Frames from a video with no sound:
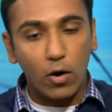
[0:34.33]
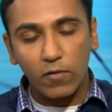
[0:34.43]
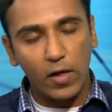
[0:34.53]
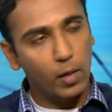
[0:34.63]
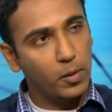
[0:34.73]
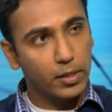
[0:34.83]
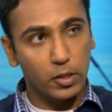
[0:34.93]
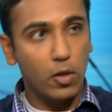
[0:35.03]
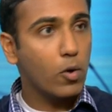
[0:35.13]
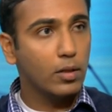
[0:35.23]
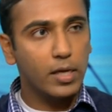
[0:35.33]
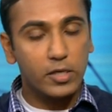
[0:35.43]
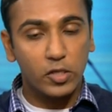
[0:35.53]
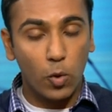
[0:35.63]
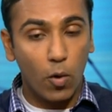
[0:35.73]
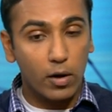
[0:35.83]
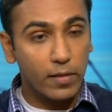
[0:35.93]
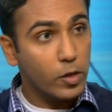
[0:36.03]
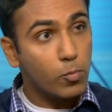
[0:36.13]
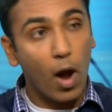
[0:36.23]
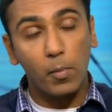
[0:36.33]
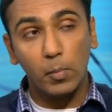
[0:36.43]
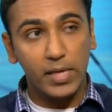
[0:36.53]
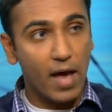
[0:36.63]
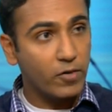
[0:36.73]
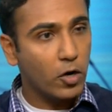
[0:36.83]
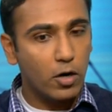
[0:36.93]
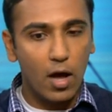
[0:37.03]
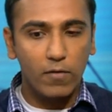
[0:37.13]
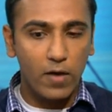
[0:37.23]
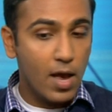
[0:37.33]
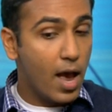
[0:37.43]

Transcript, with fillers: aren't available at your local liquor store that you probably haven't heard of